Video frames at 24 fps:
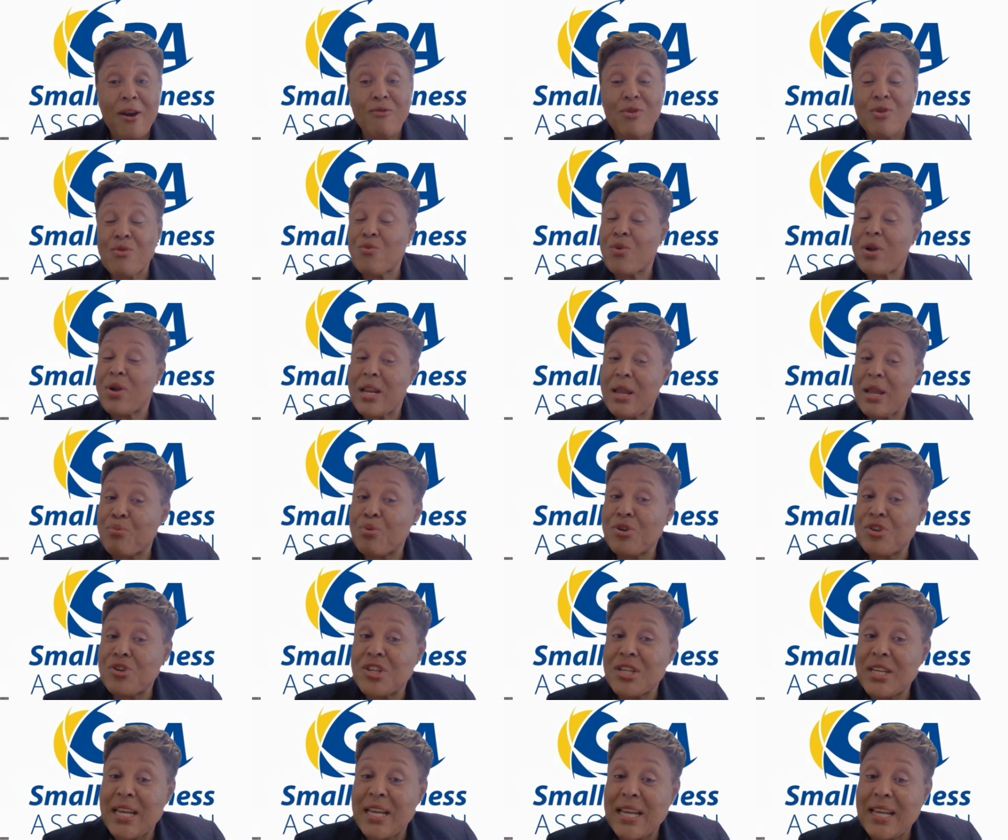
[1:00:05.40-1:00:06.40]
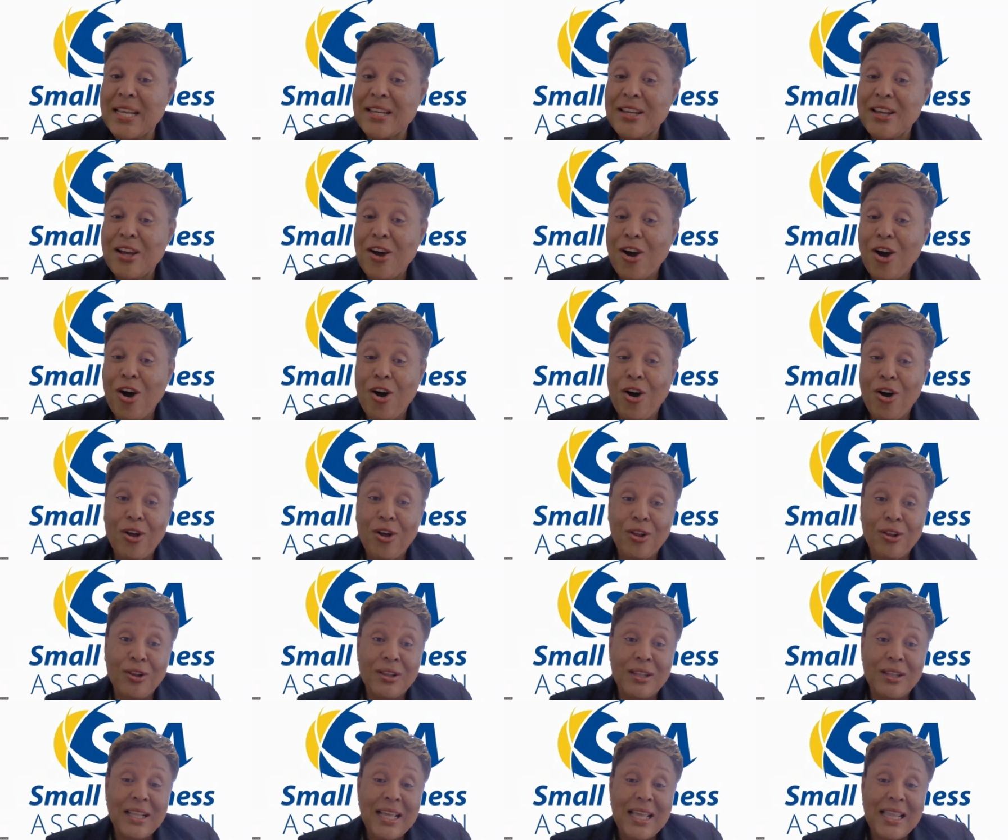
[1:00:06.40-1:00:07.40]
We really appreciate
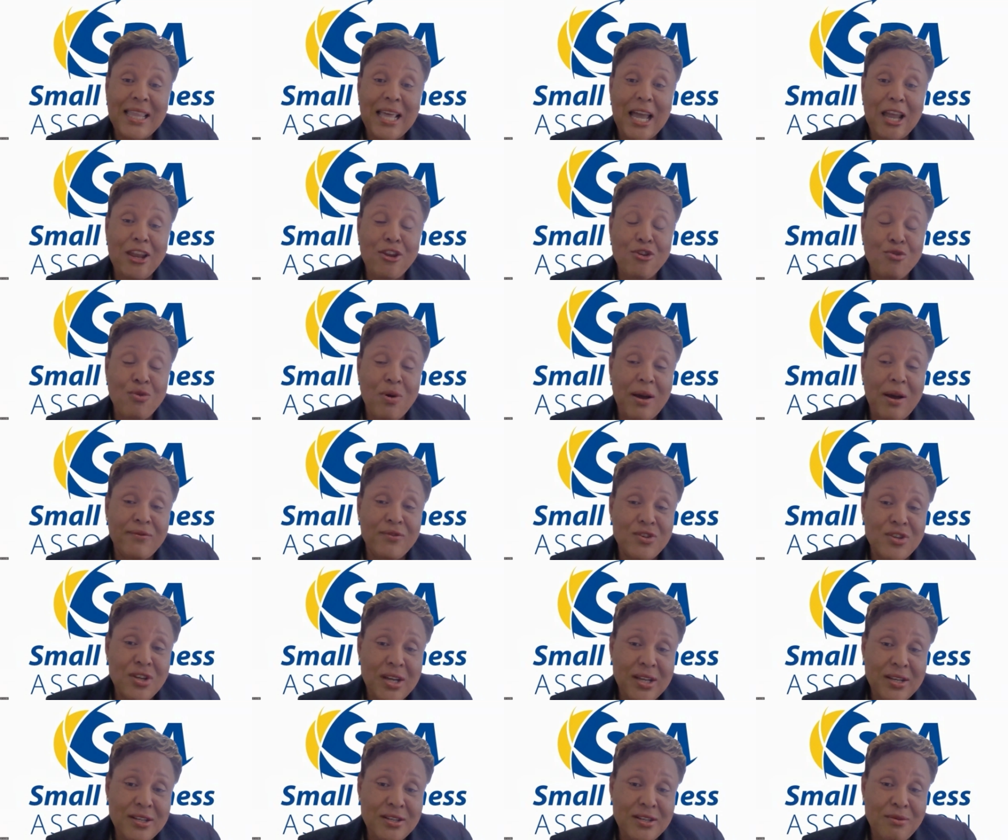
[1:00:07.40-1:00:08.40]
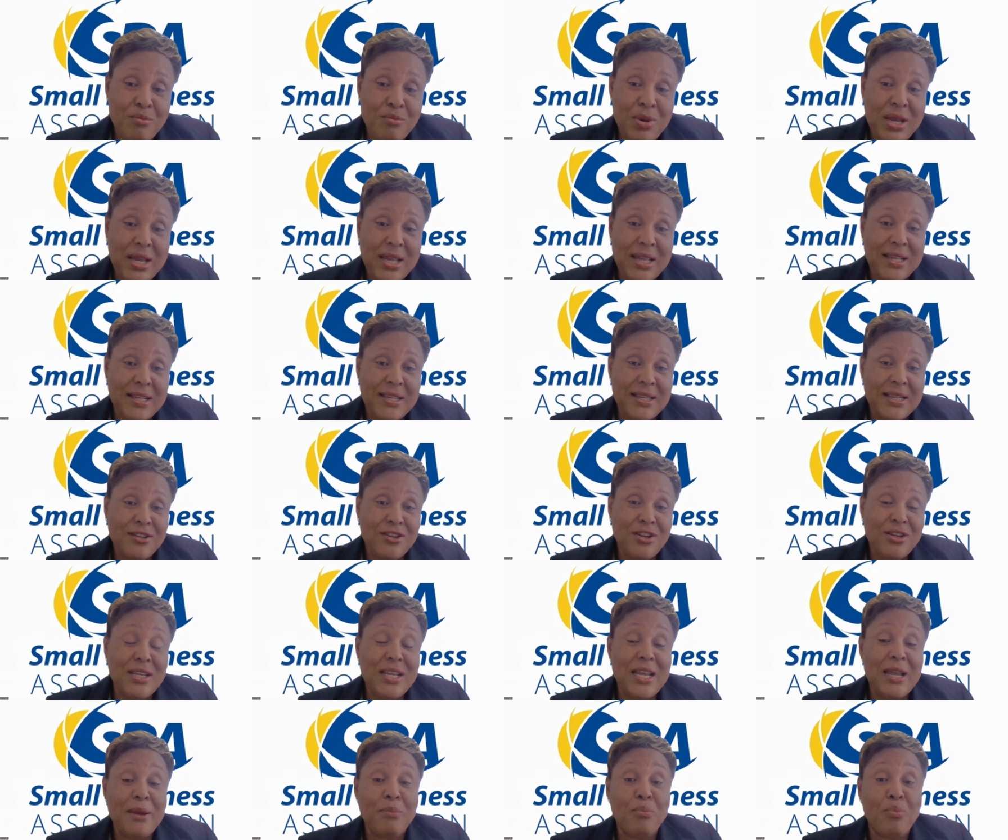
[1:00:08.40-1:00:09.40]
all that you have done to make
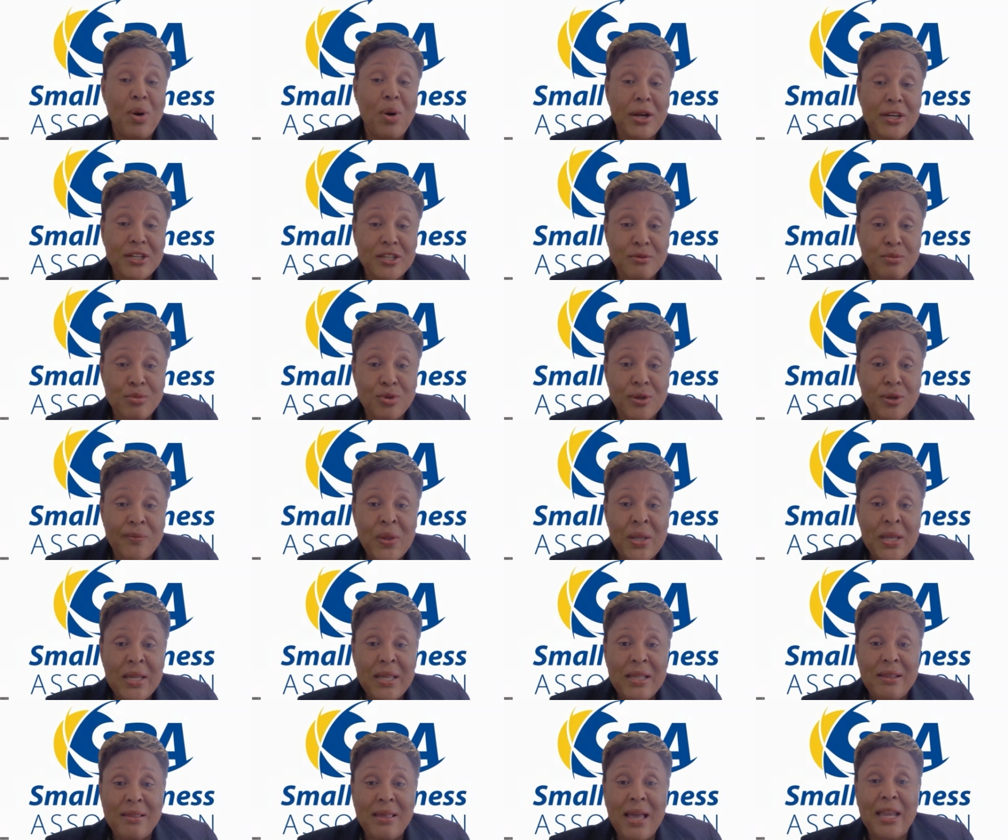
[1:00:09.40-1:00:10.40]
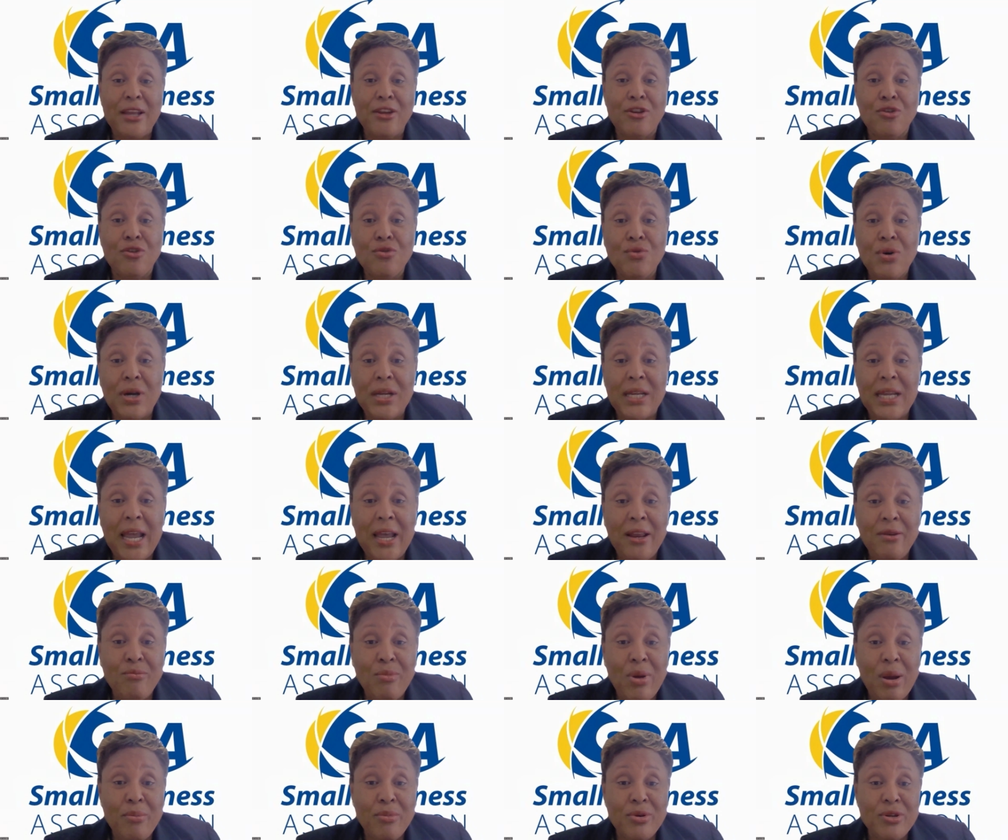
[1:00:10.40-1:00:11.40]
today possible. Thank you
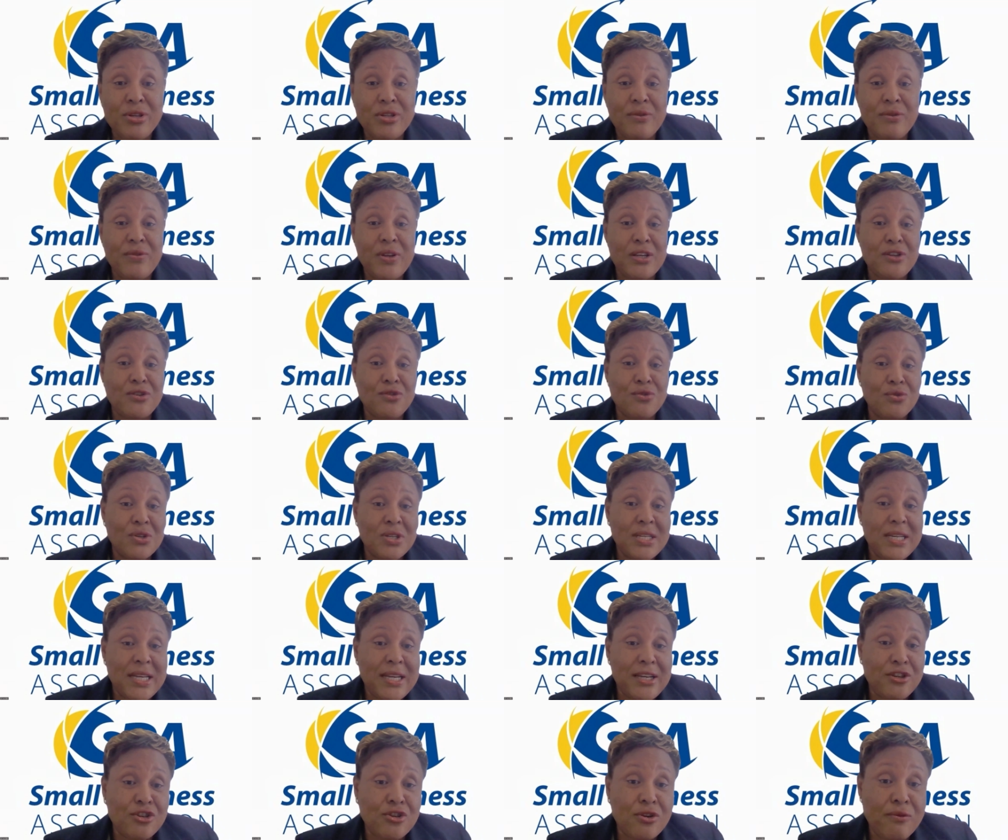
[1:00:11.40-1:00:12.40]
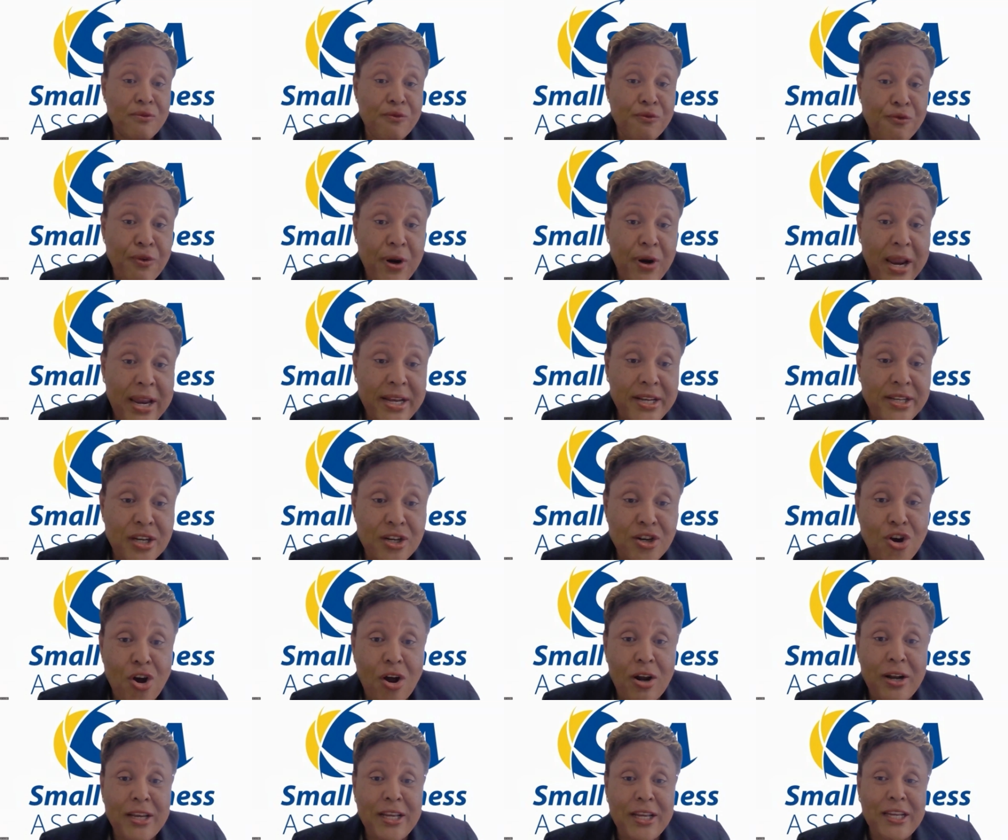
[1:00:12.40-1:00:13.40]
again, members of the association, friends and
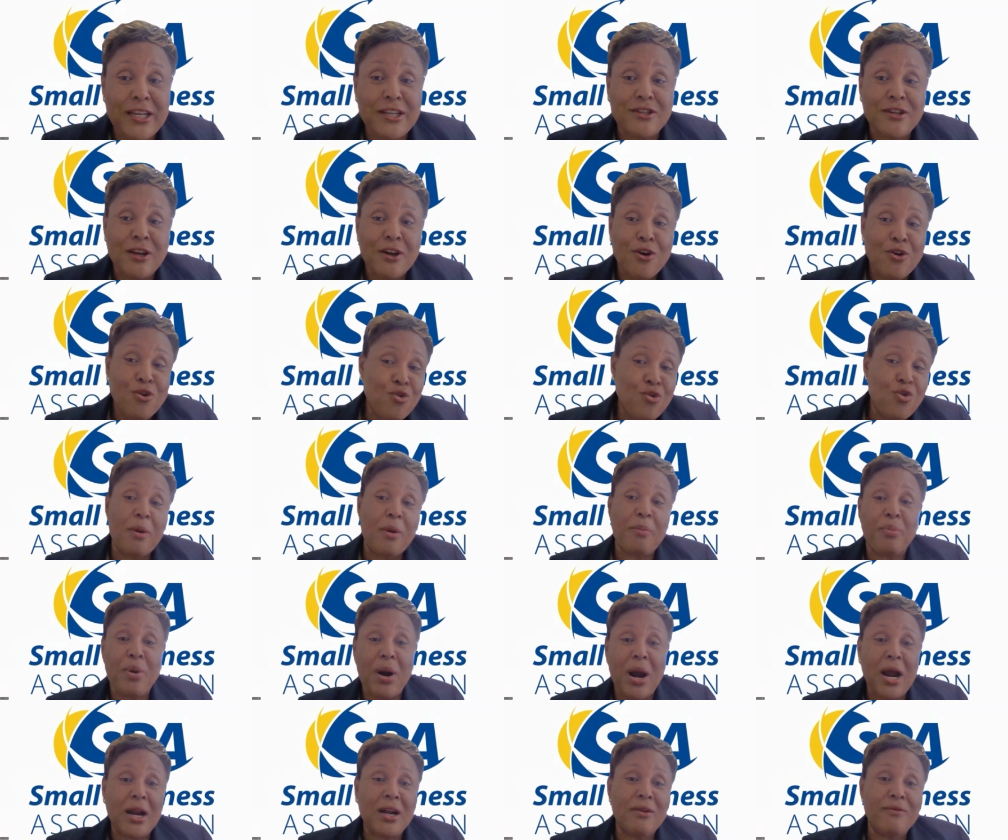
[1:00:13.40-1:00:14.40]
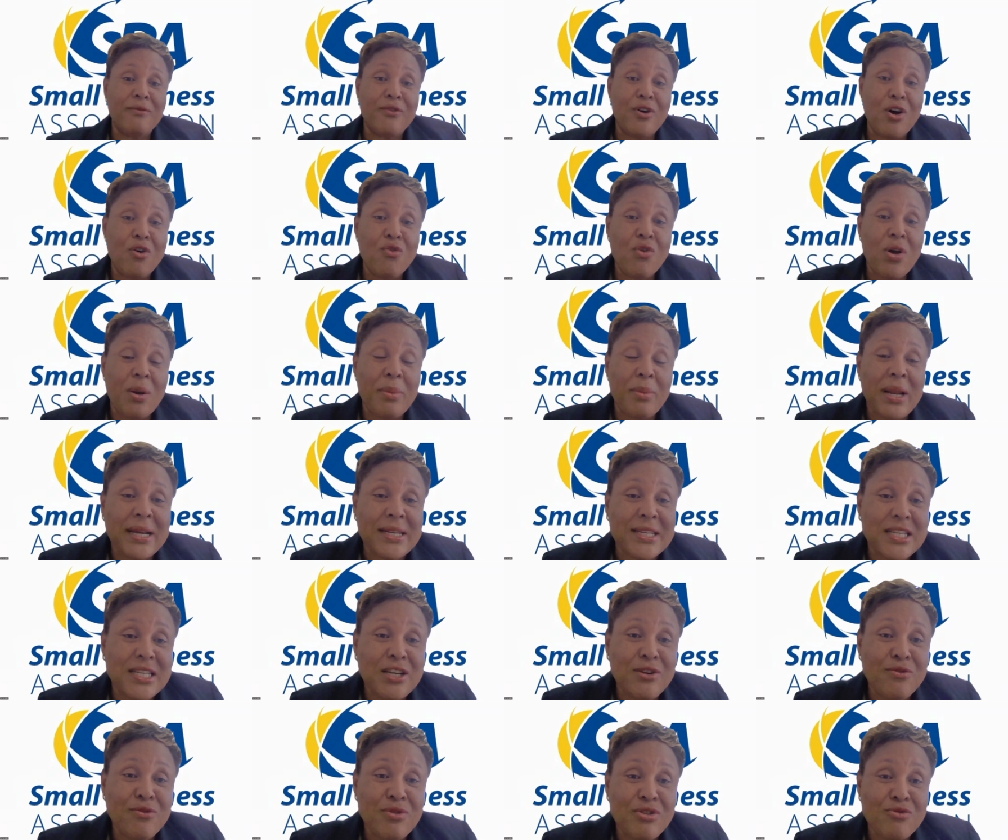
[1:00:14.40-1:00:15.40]
colleagues who are part of our webinar
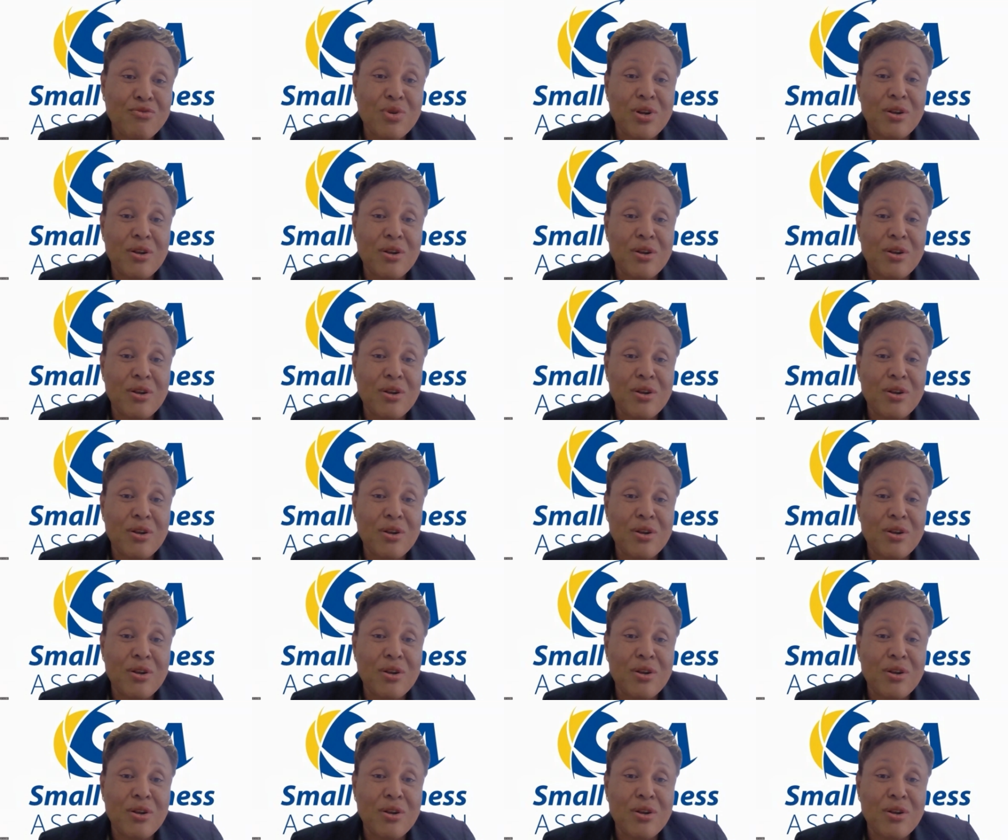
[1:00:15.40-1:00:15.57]
series.